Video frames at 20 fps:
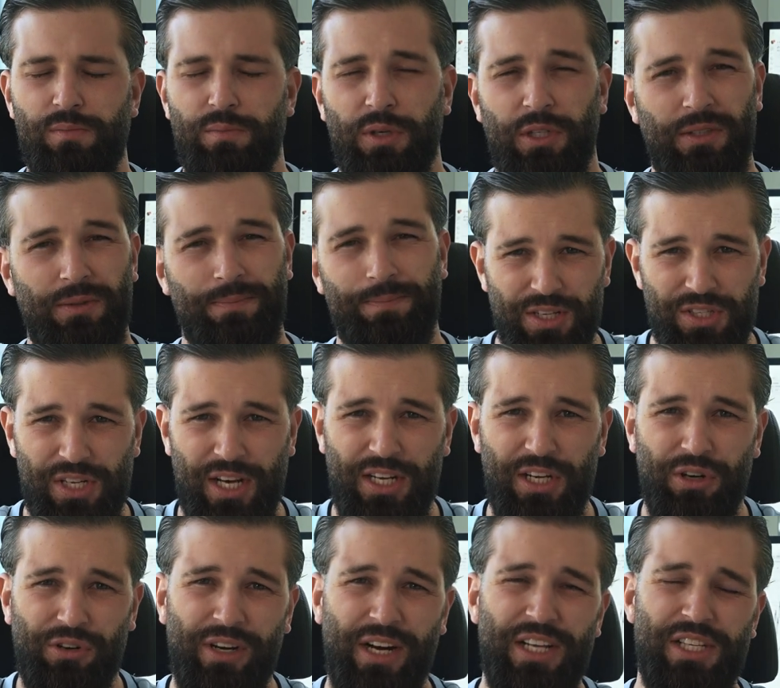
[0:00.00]
But it's
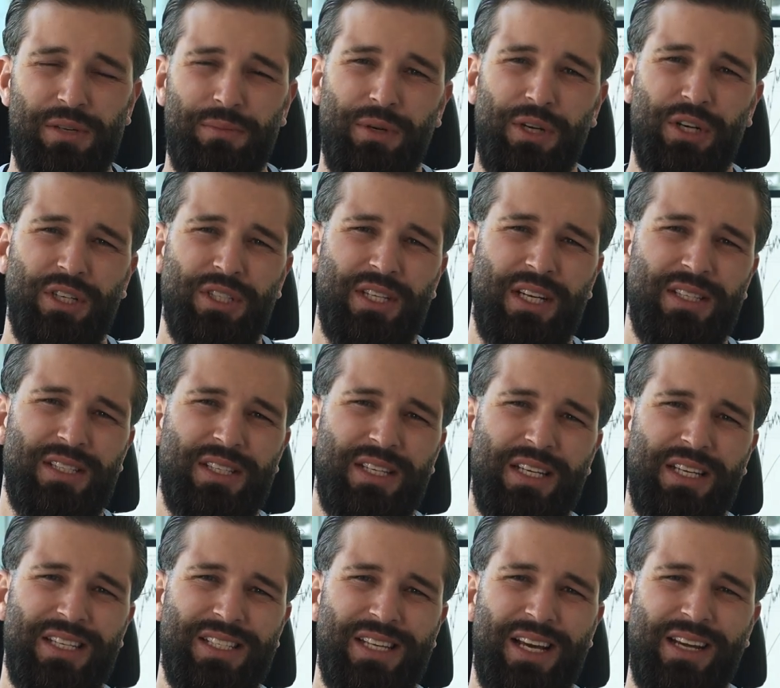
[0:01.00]
kind of crazy because that's the
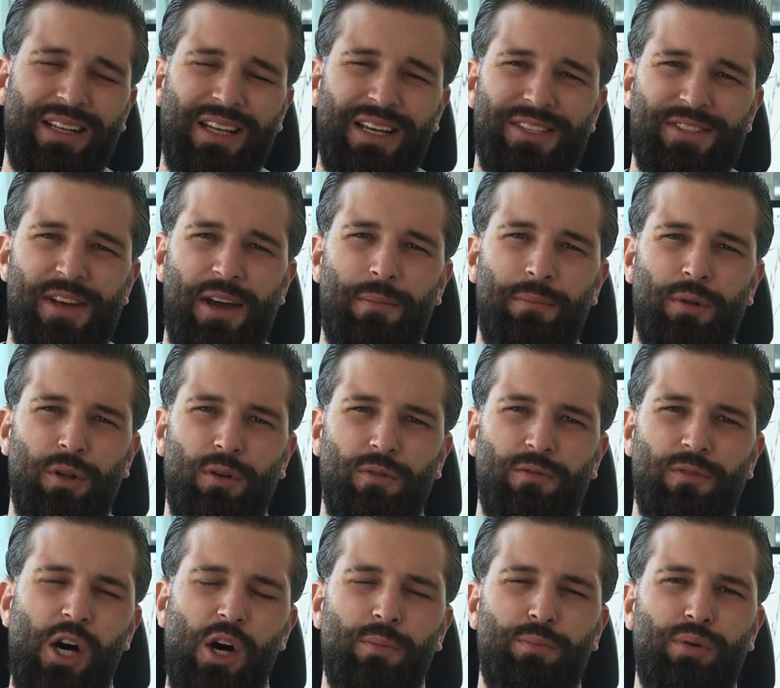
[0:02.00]
exact example of
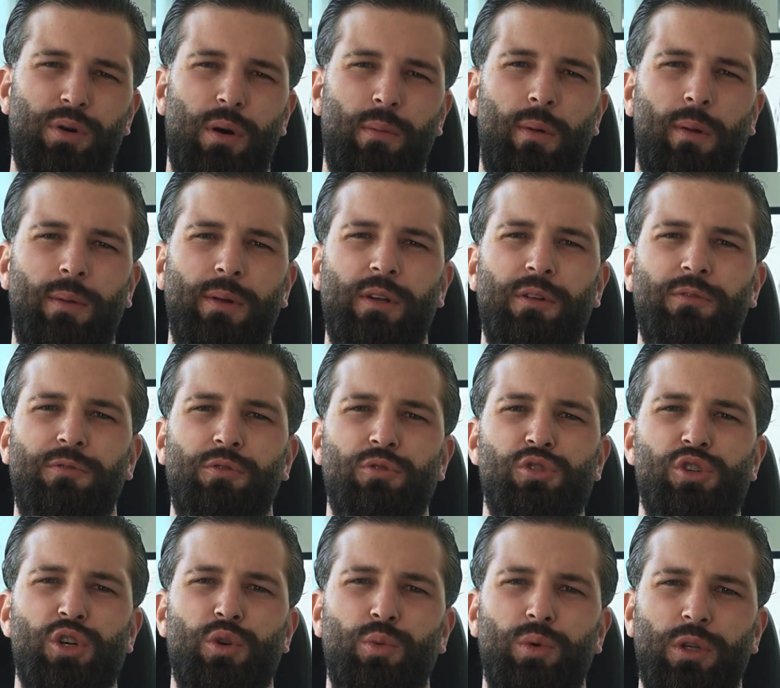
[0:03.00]
how probably the
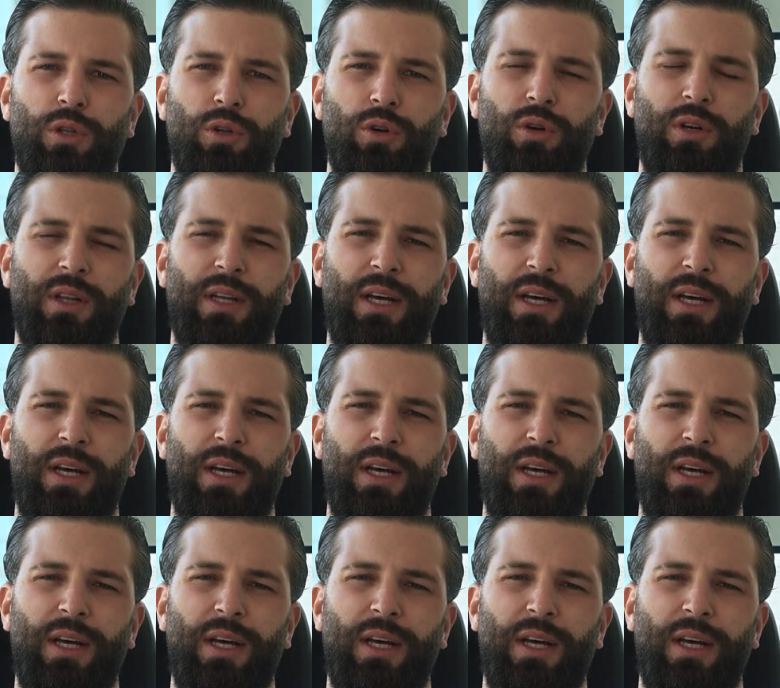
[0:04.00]
future will look